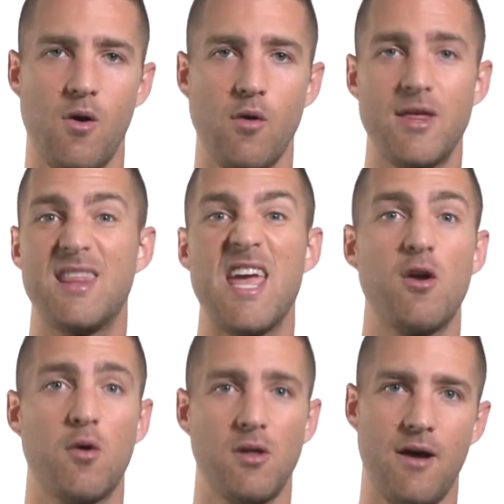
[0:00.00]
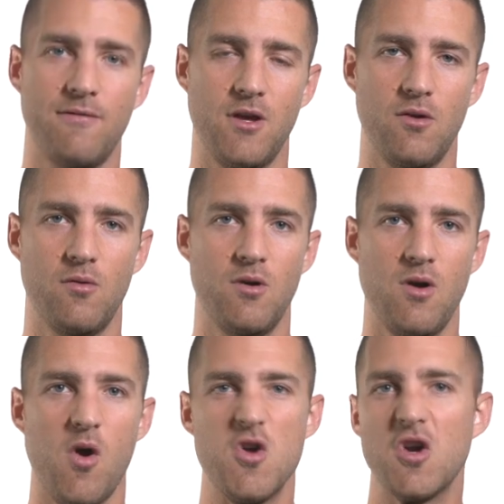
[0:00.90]
or that they don't love you,
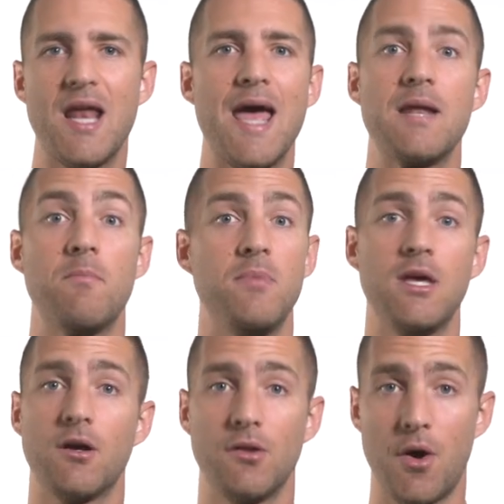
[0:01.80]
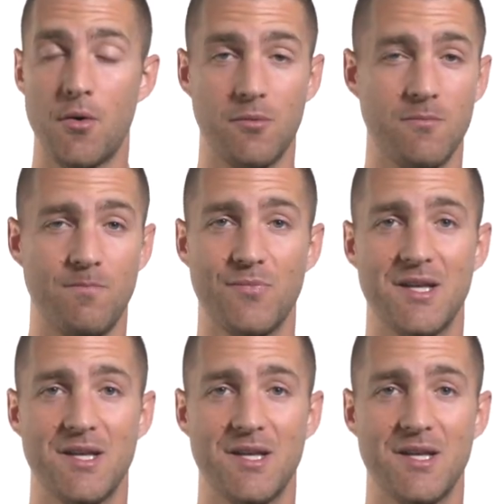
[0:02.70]
or you're going to end up being alone.